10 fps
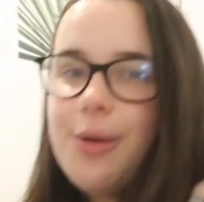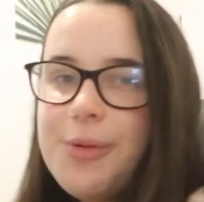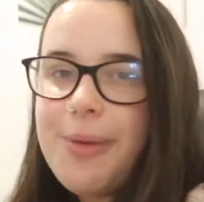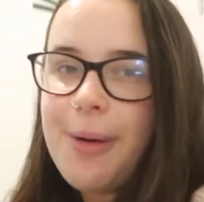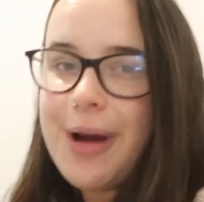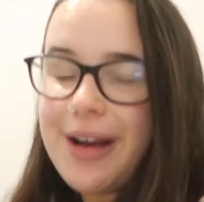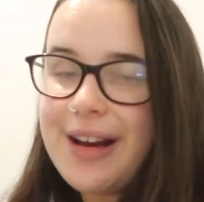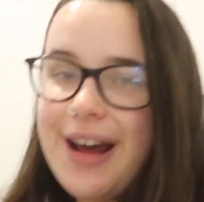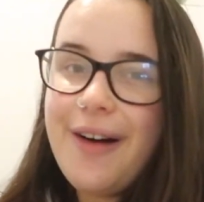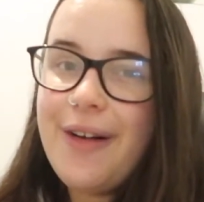on with my
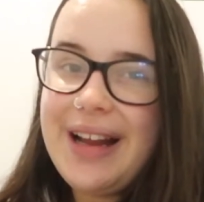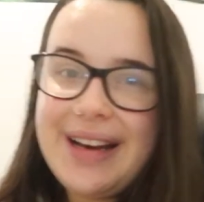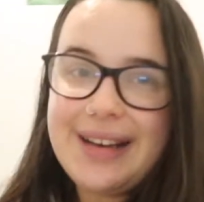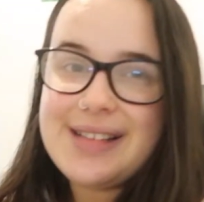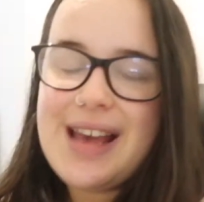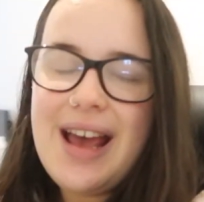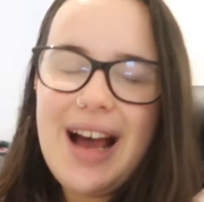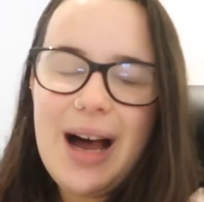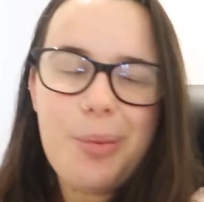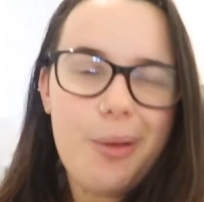work now and
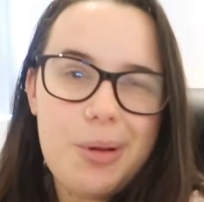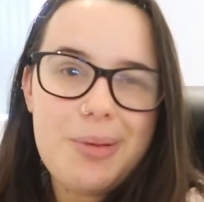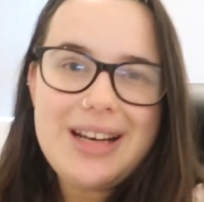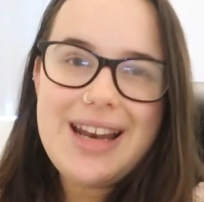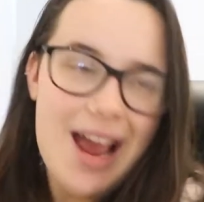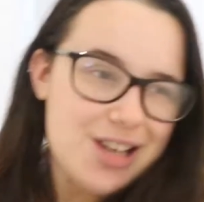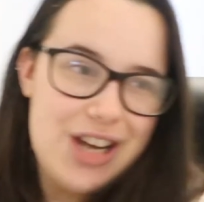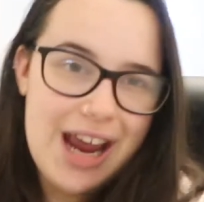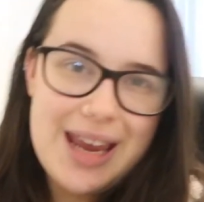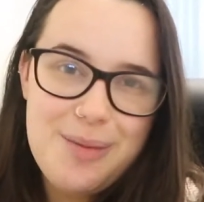I'll probably next
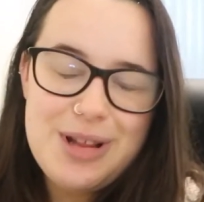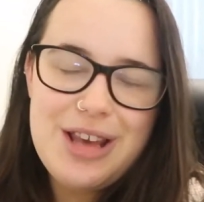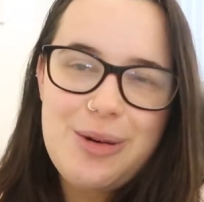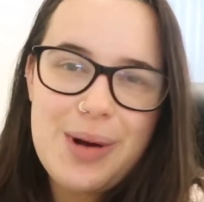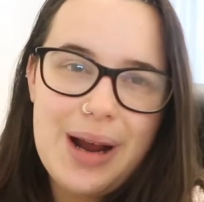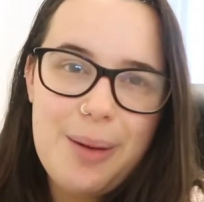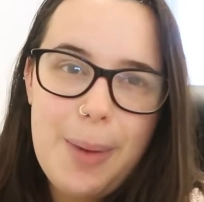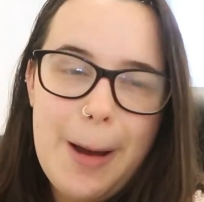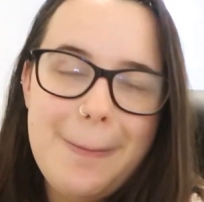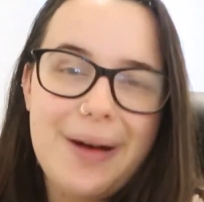check in with you when I'm
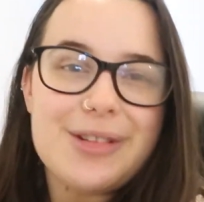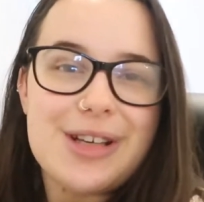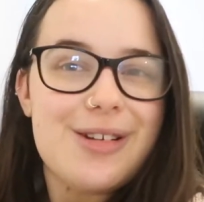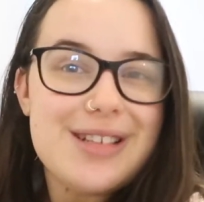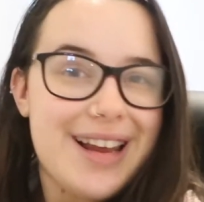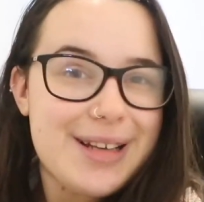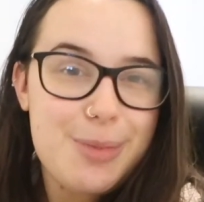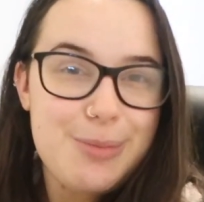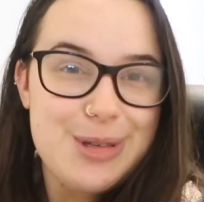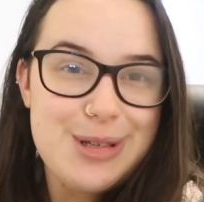about to go to Legs,
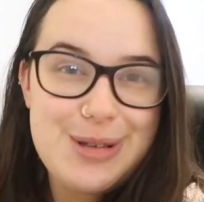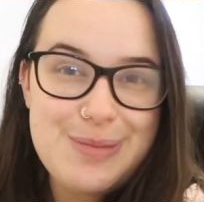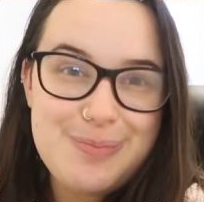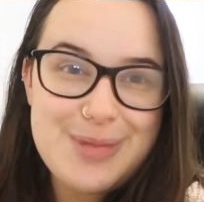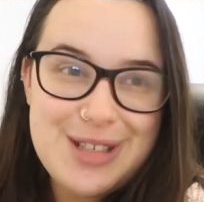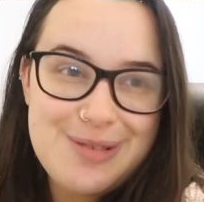Bums and Tums.